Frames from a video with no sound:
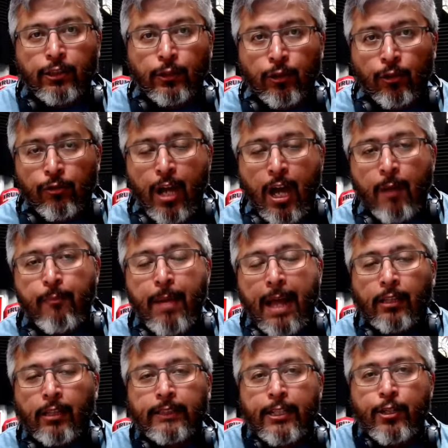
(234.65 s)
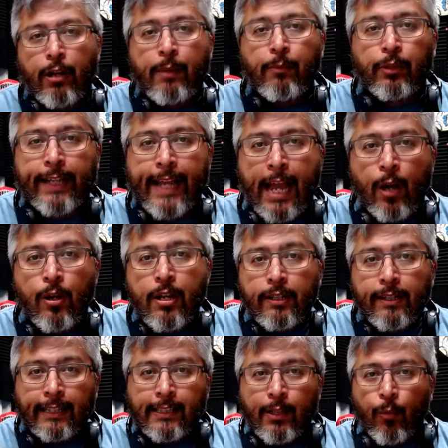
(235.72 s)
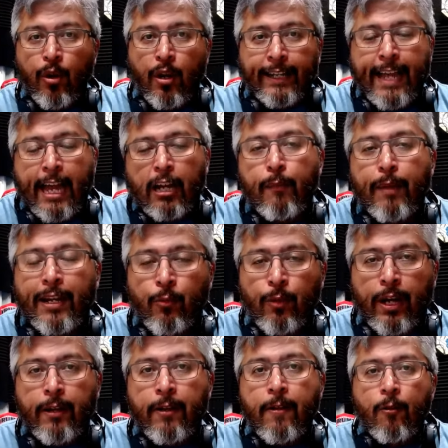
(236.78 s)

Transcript: Those are not ballots that you're able to count. They said we're going to count them anyway.